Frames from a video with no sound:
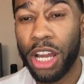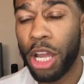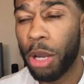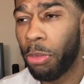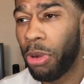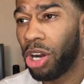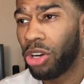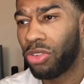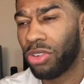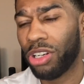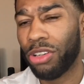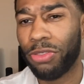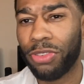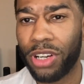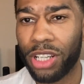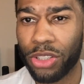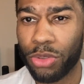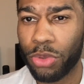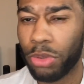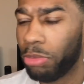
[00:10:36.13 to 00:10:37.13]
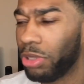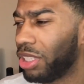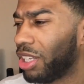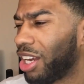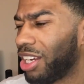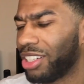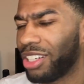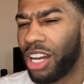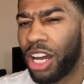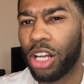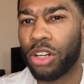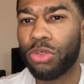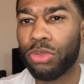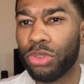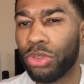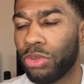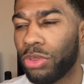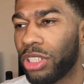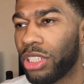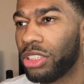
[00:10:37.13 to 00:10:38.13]
And my grandfather would be like, nah, don't
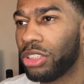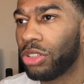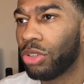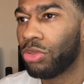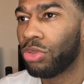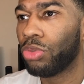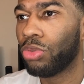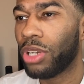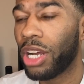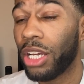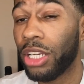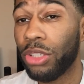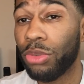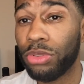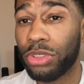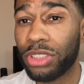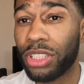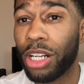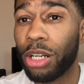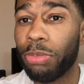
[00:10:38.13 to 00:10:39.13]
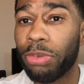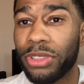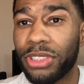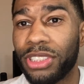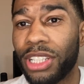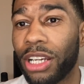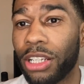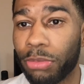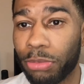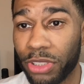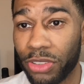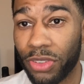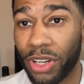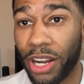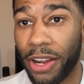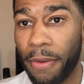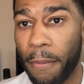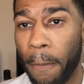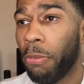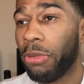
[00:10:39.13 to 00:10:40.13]
do this, don't do that. He was trying to protect me,
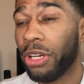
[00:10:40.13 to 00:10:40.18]
right?